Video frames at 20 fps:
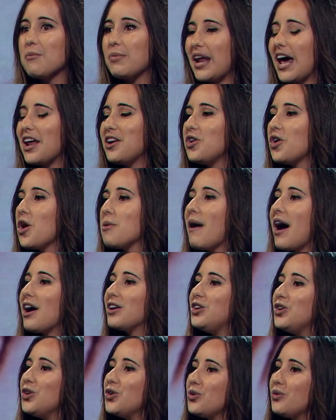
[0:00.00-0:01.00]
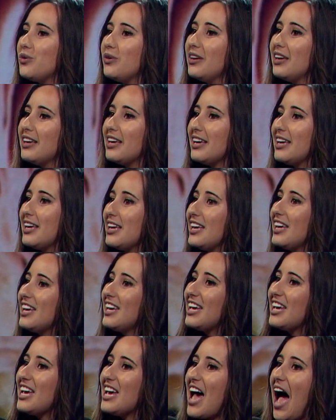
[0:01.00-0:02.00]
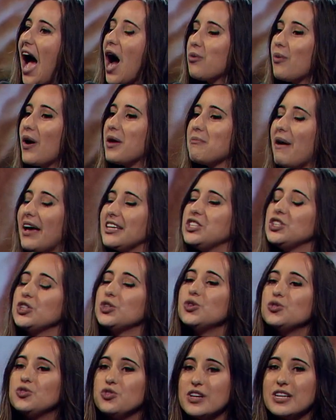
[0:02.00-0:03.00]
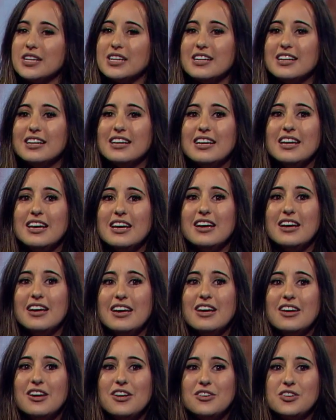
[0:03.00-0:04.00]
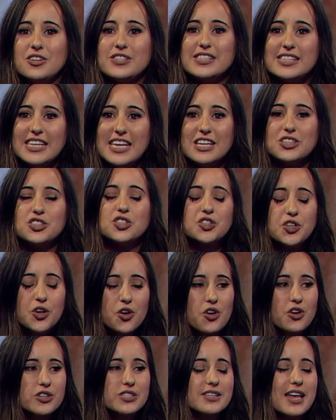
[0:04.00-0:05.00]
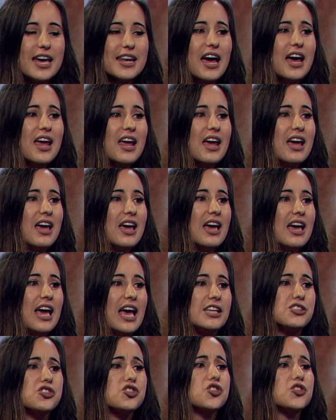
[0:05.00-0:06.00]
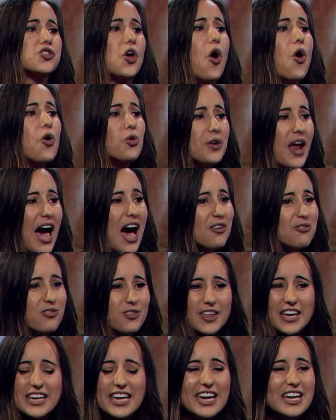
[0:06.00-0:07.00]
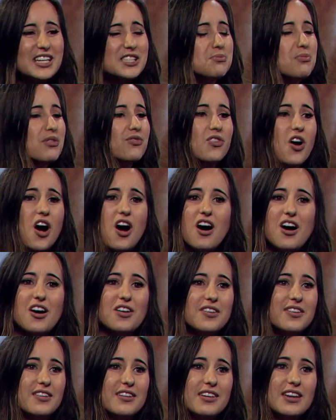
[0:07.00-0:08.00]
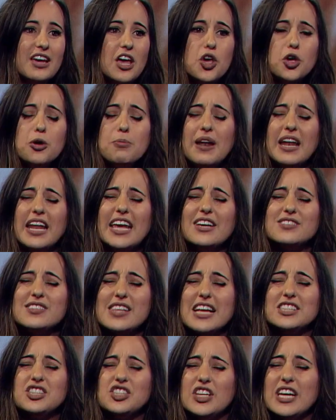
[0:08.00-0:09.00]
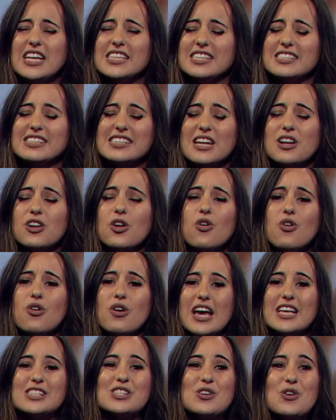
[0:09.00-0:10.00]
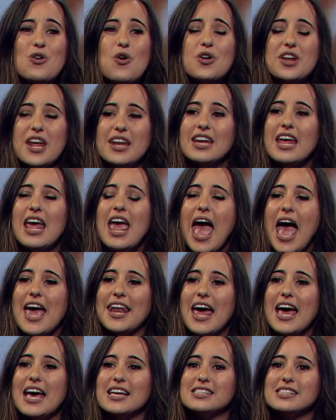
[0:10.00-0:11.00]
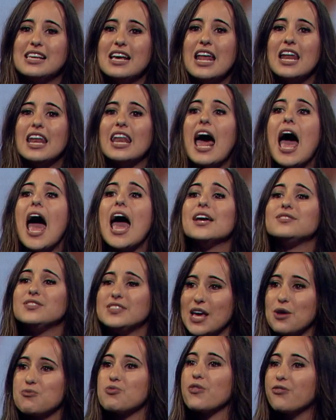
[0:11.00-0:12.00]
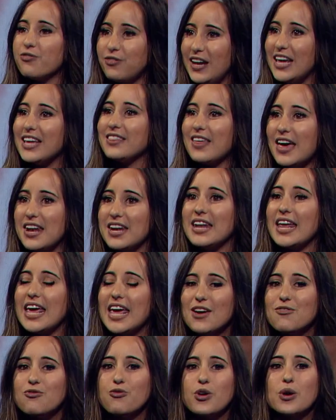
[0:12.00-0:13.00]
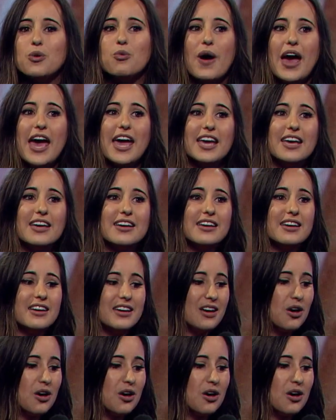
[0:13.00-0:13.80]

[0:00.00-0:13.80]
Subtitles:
But I don't know about you. I want my children to see a church that is sold out for the kingdom of God, who believes that Jesus is Lord and has lives that reflect that in every way.